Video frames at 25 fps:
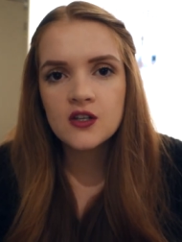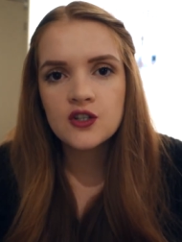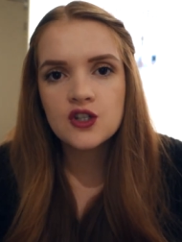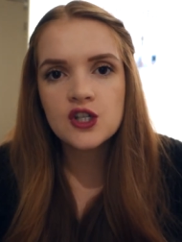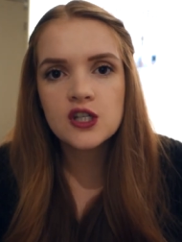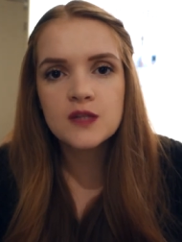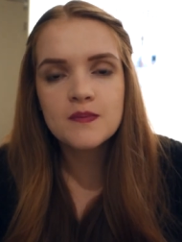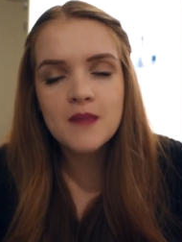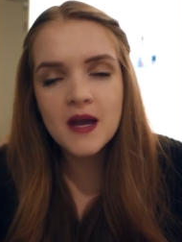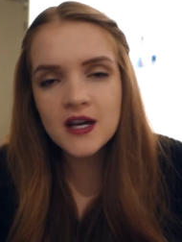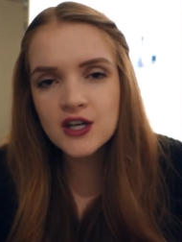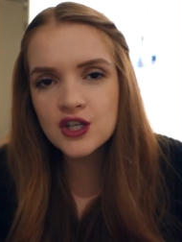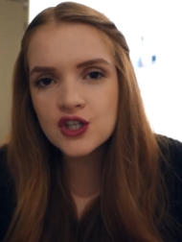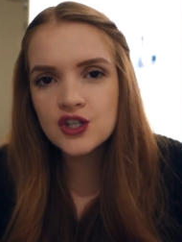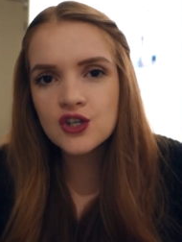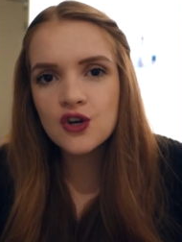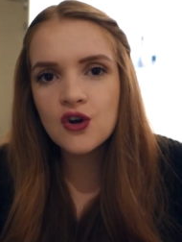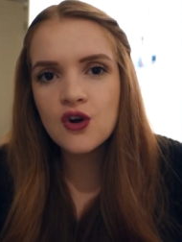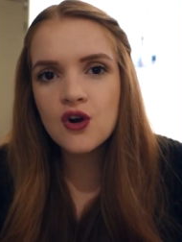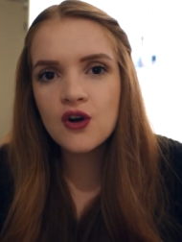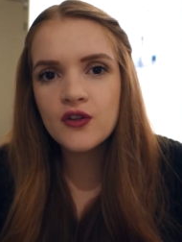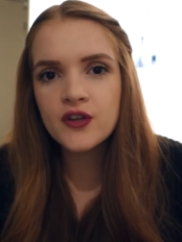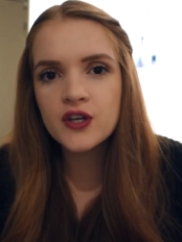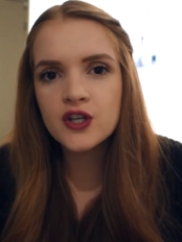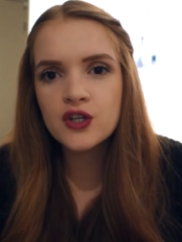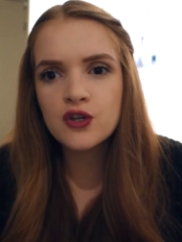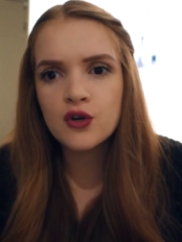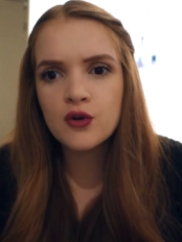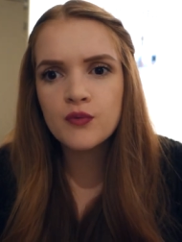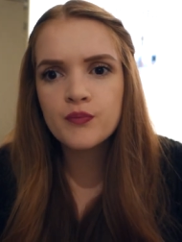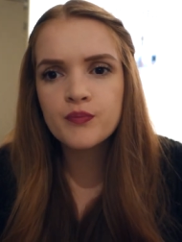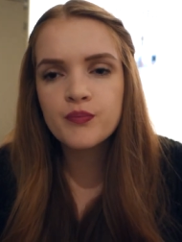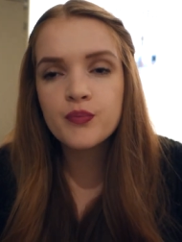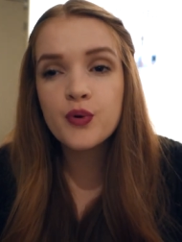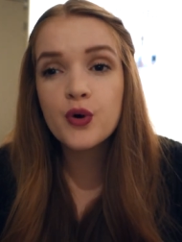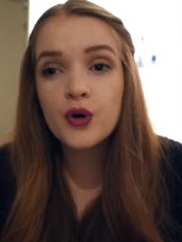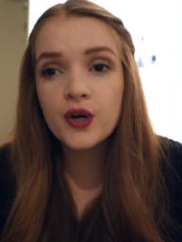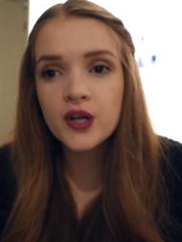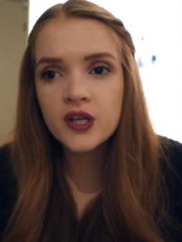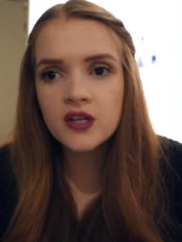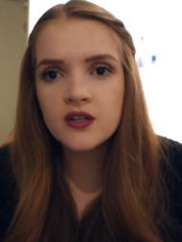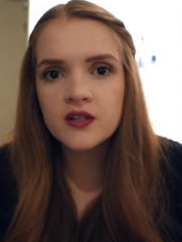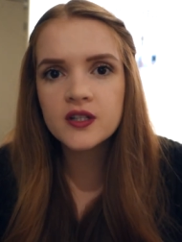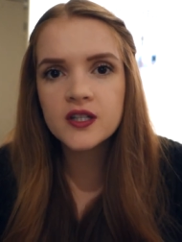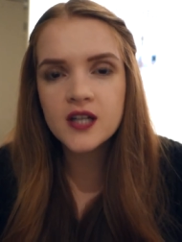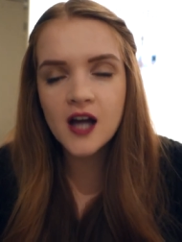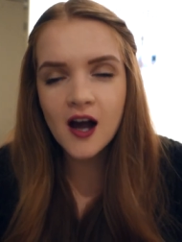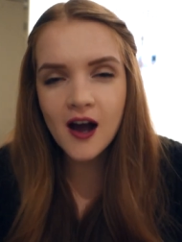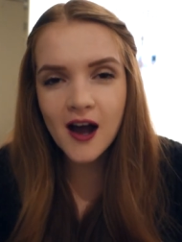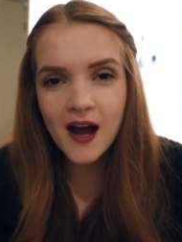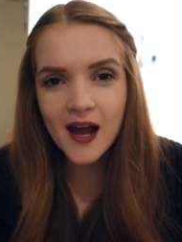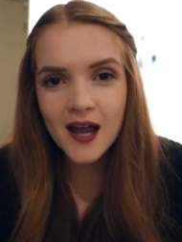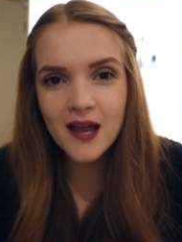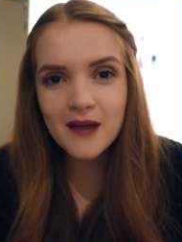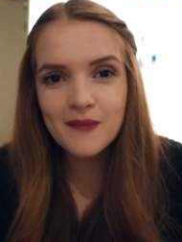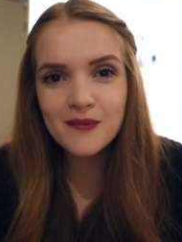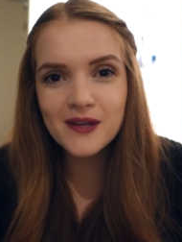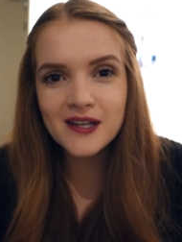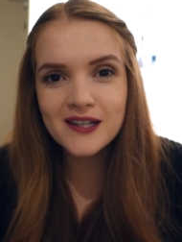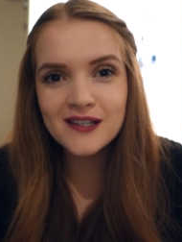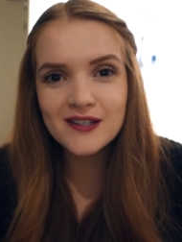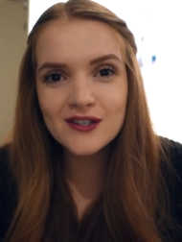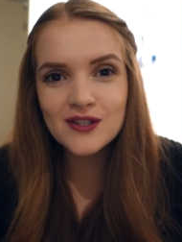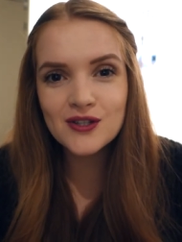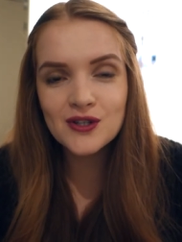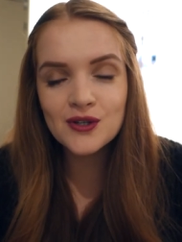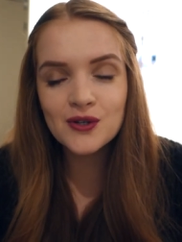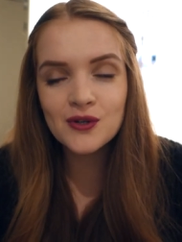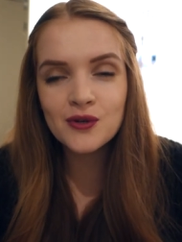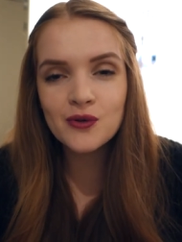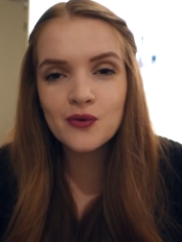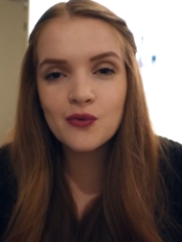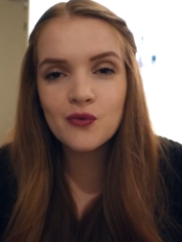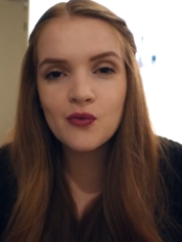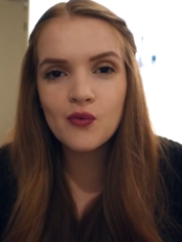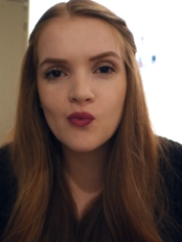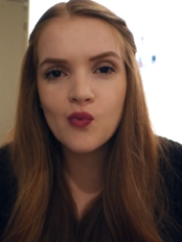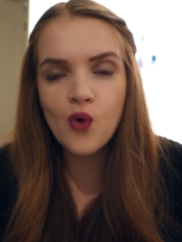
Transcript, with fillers: Just make sure that you're putting your time into